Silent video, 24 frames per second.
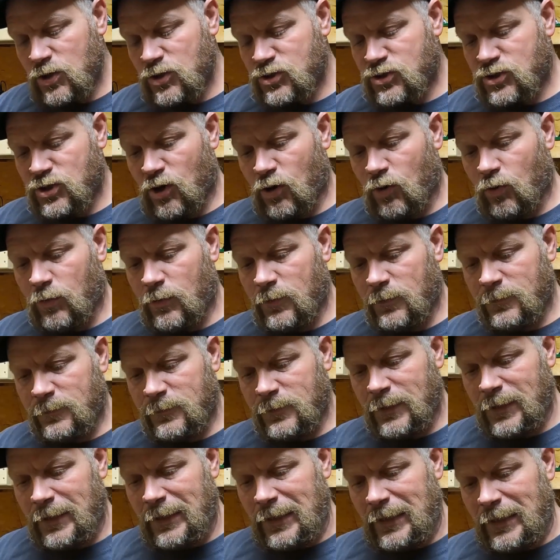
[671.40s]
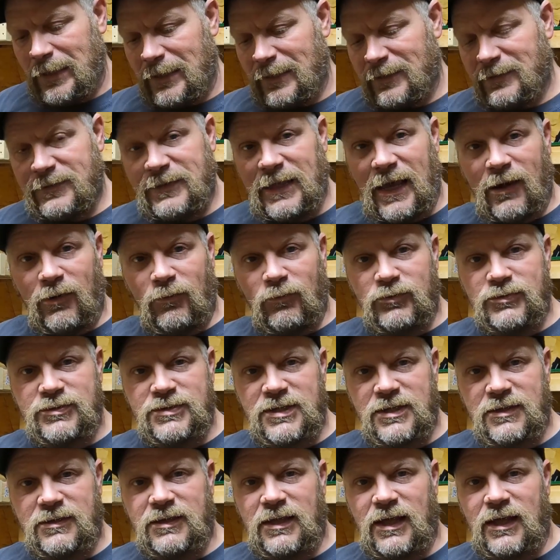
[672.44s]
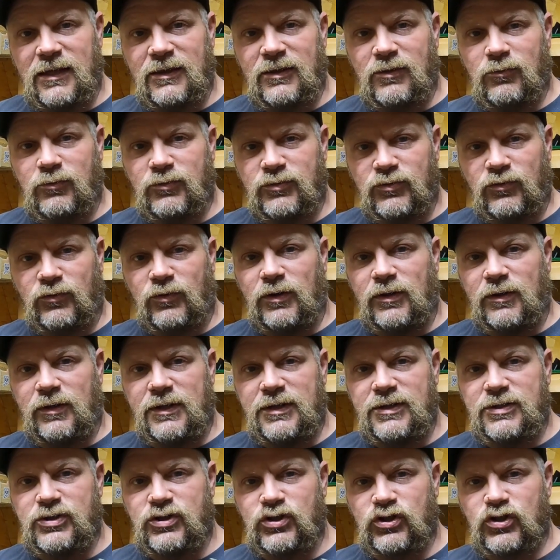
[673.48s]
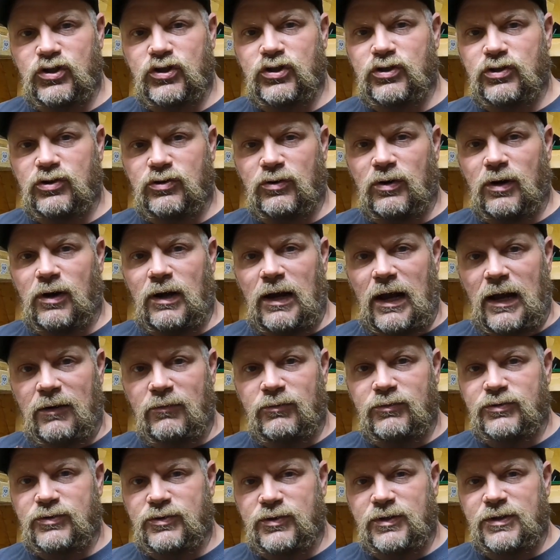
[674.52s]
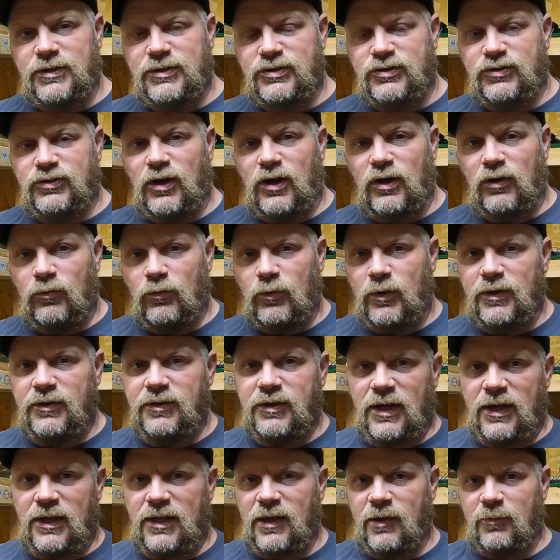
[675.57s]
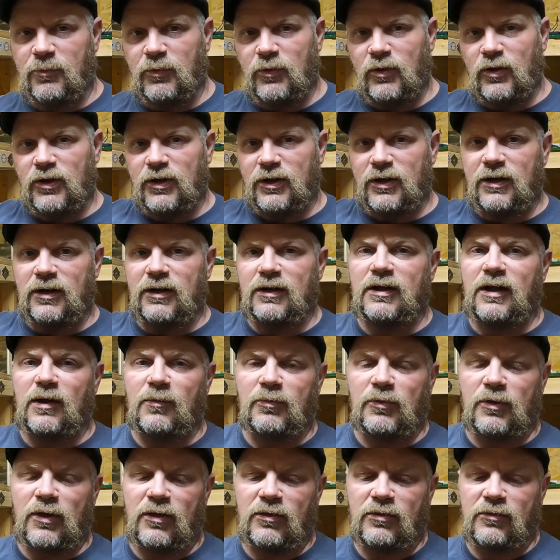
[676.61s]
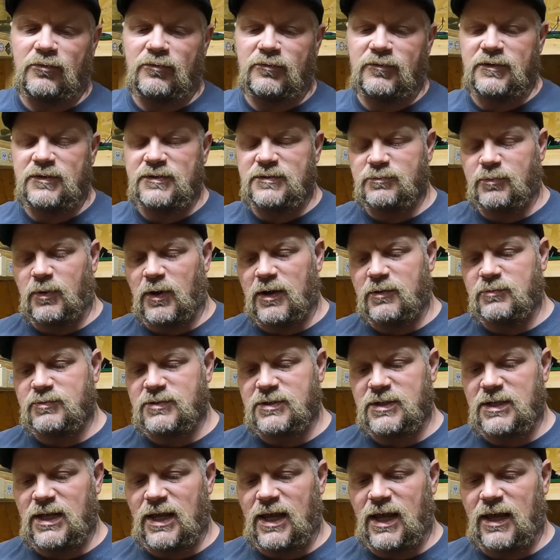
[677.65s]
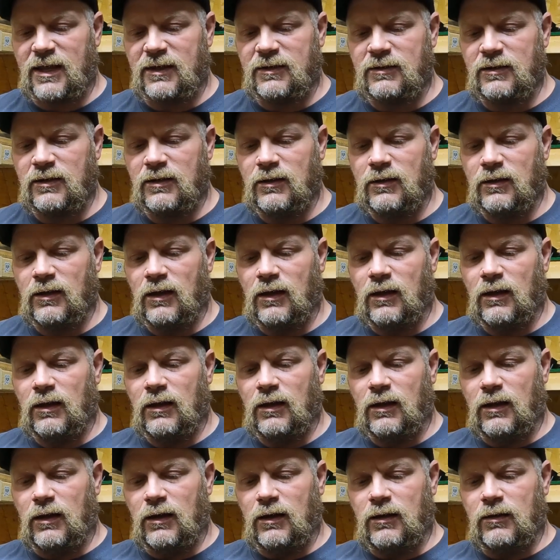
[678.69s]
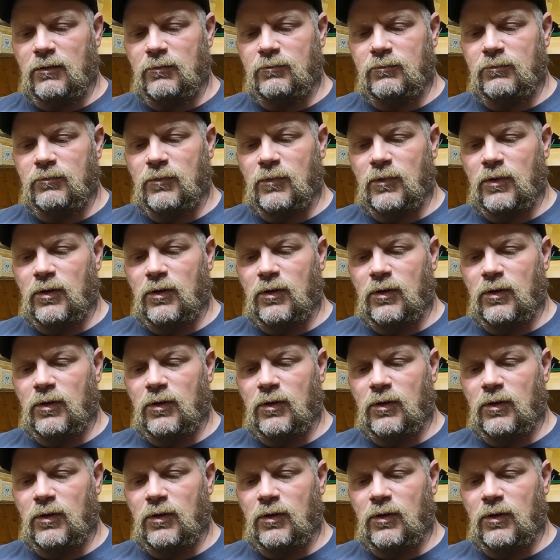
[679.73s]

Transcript: So that was the thing that was really I was really struggling with, and I kept looking at a couple other of these pipes he had that